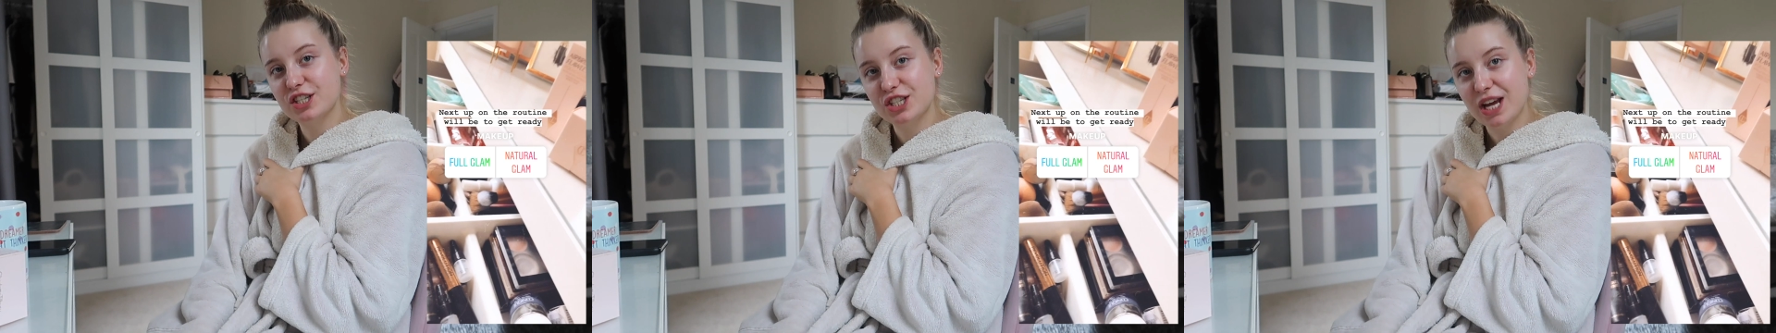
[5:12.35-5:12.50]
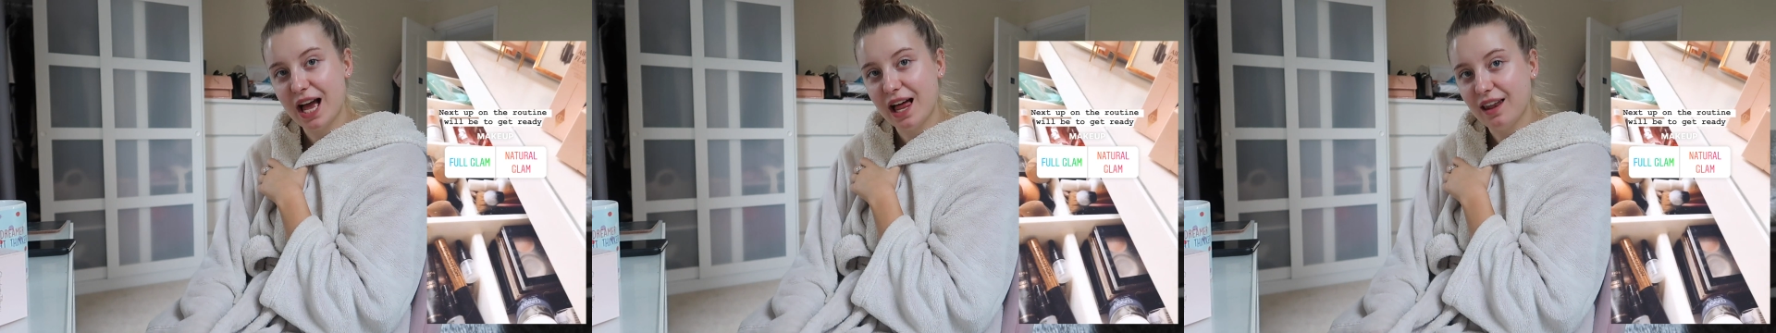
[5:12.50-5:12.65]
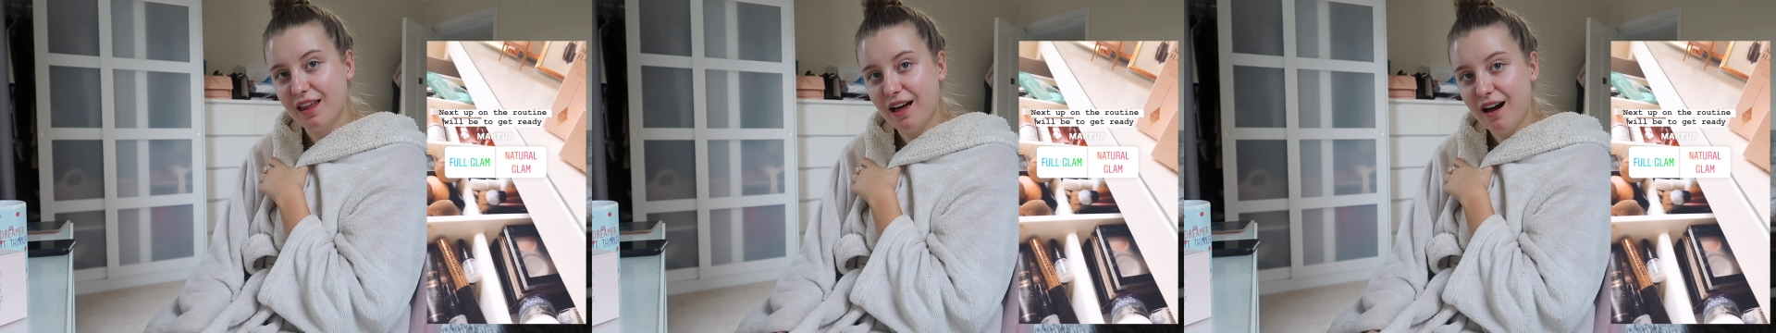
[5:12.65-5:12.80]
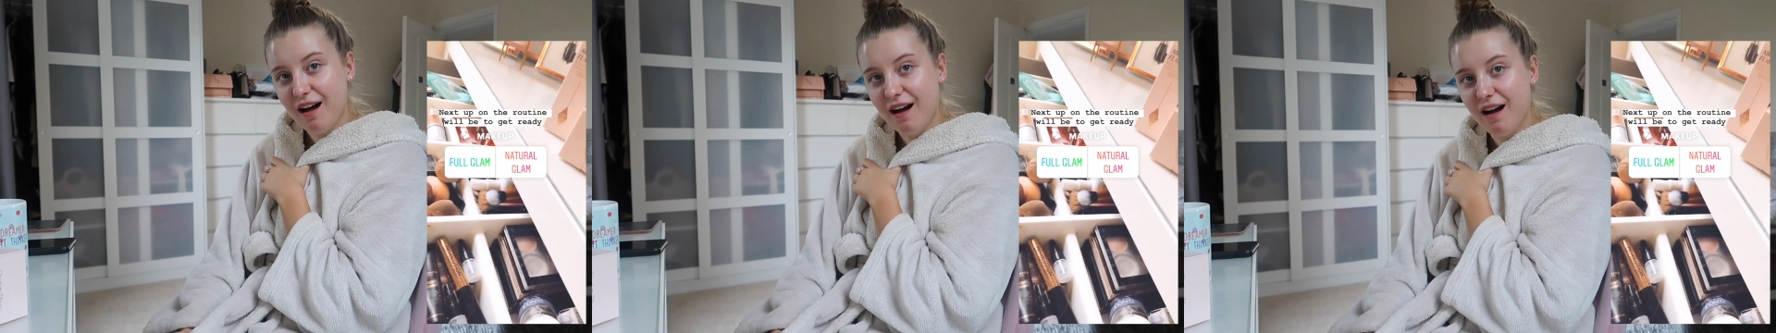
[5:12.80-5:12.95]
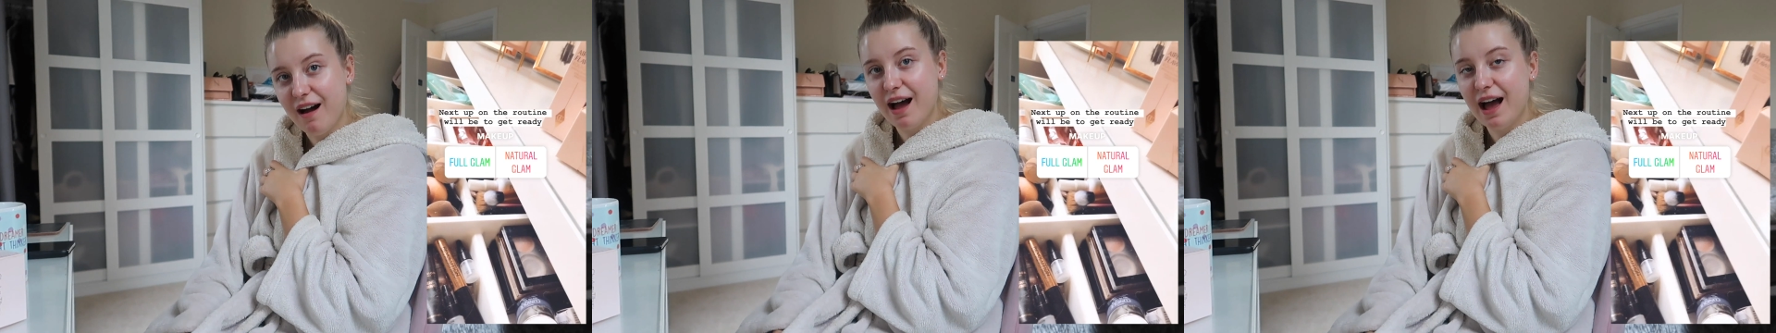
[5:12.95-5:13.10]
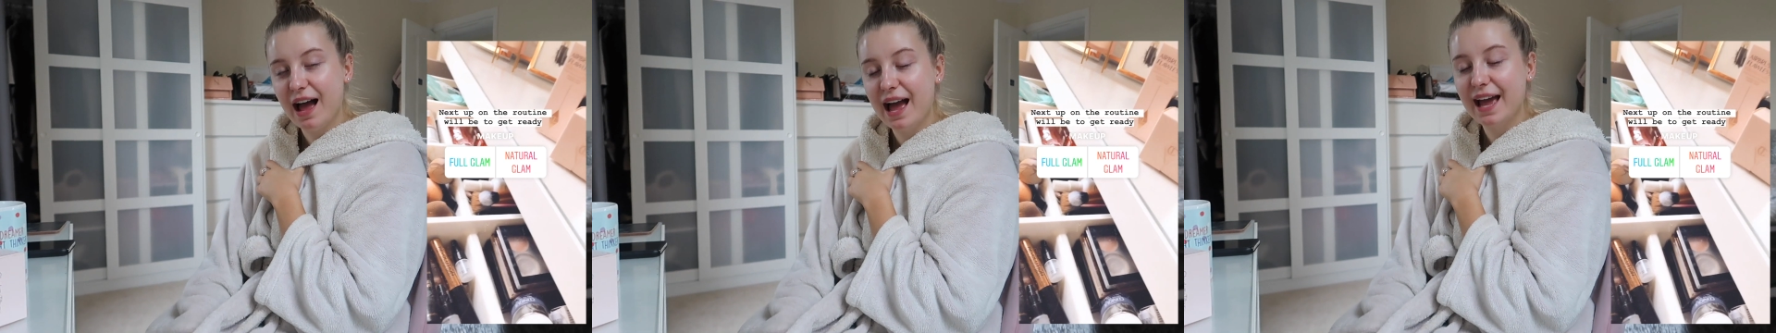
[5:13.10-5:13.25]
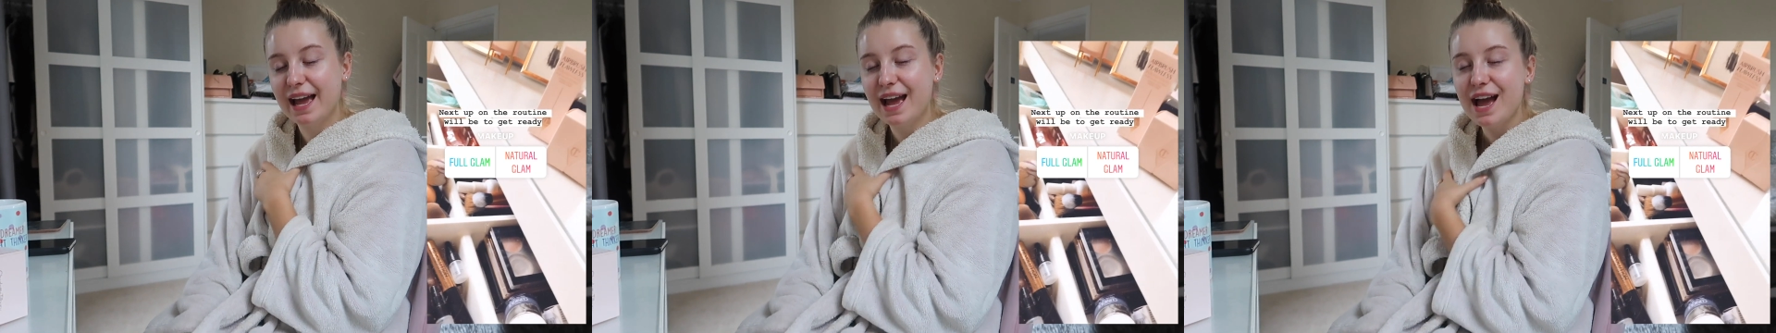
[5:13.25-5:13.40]
shall
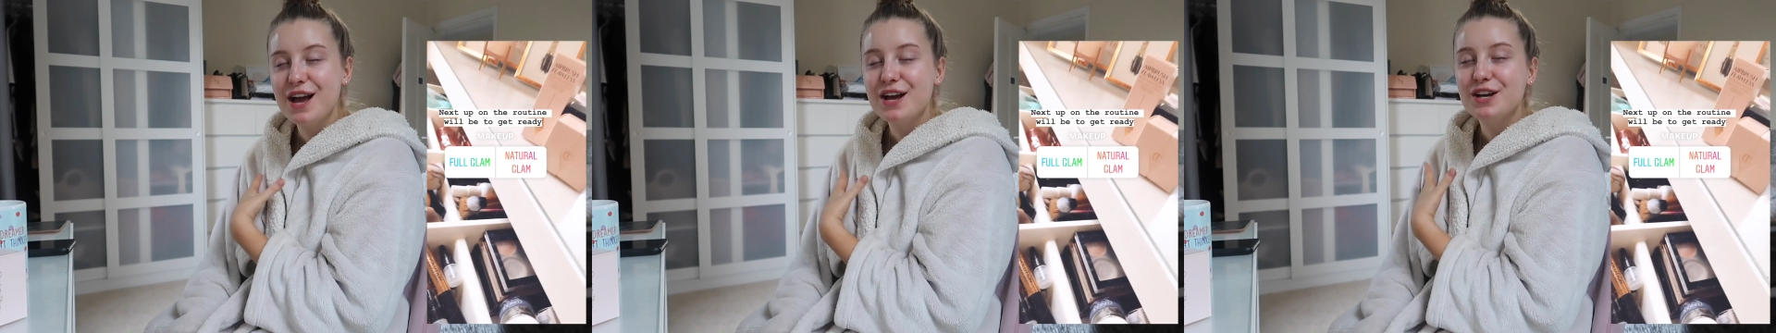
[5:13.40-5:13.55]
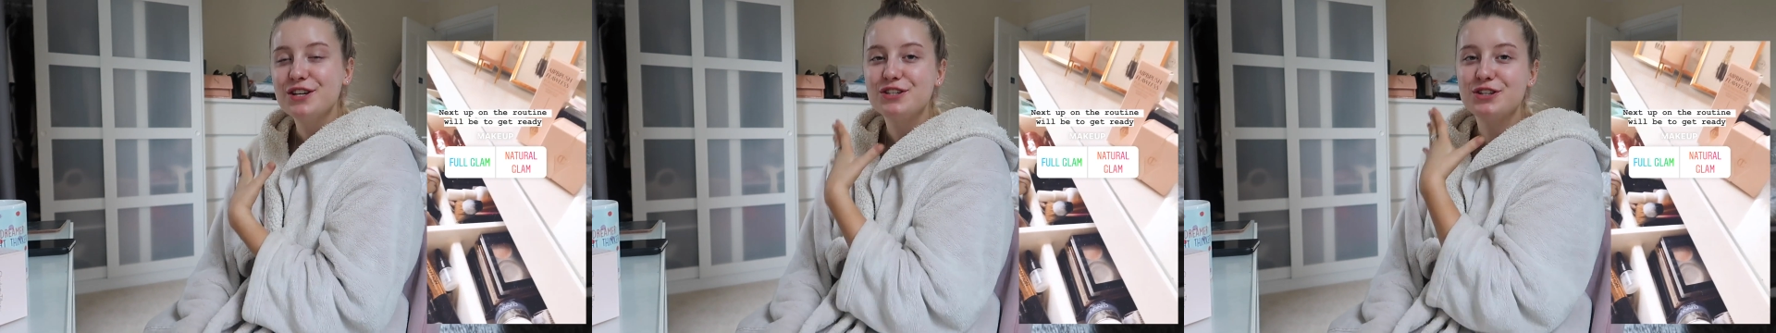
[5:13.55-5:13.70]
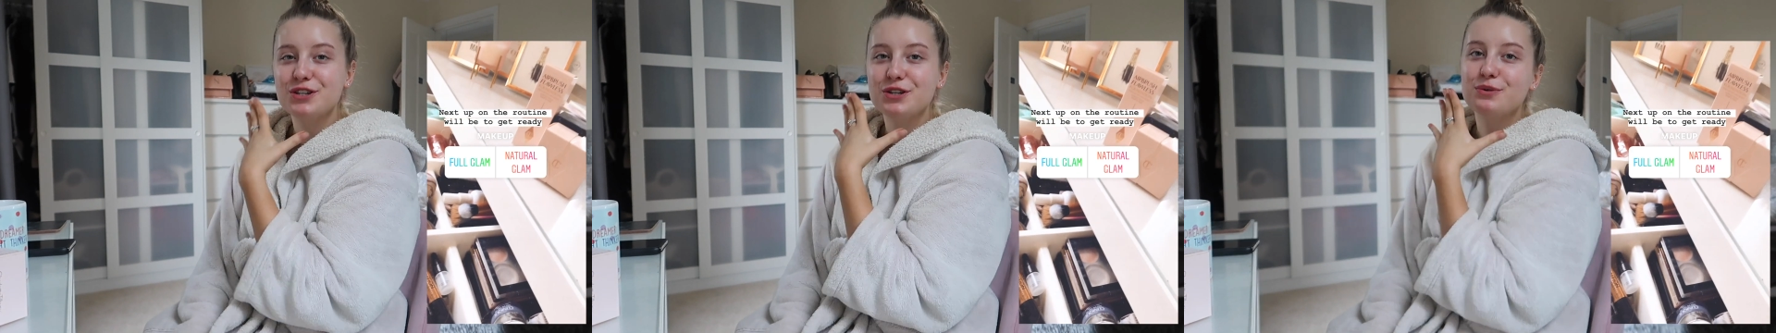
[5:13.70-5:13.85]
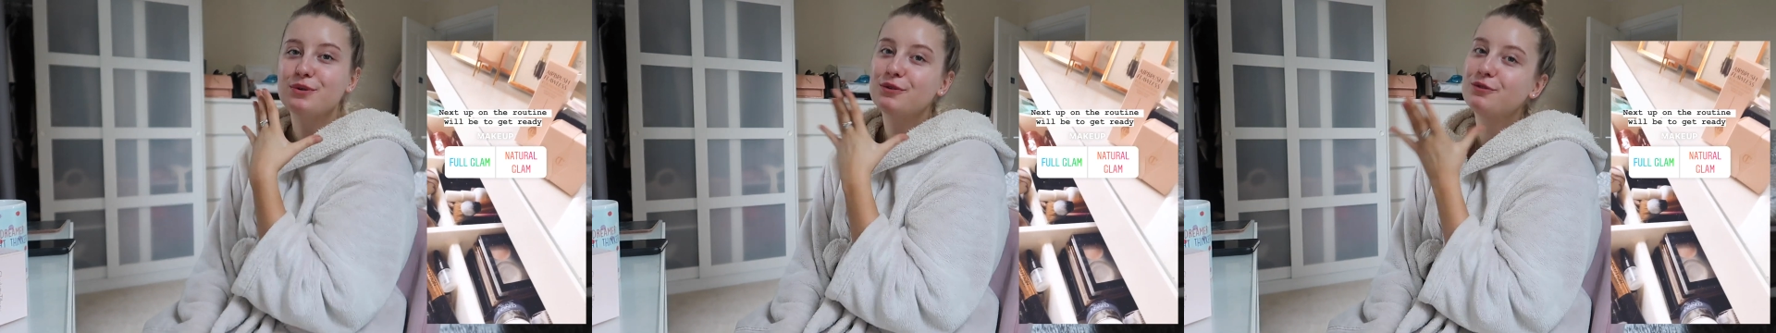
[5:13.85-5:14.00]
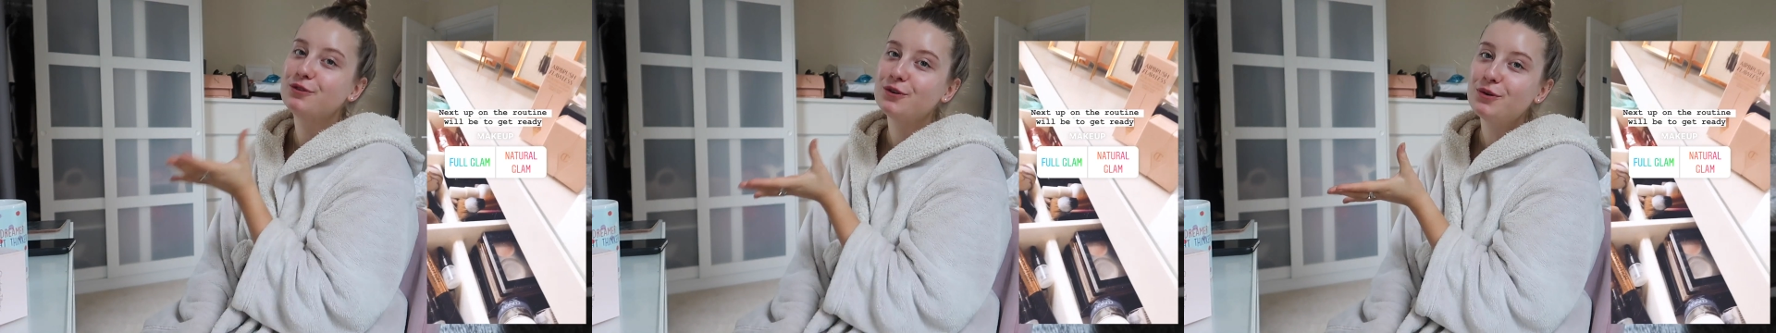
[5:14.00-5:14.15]
I do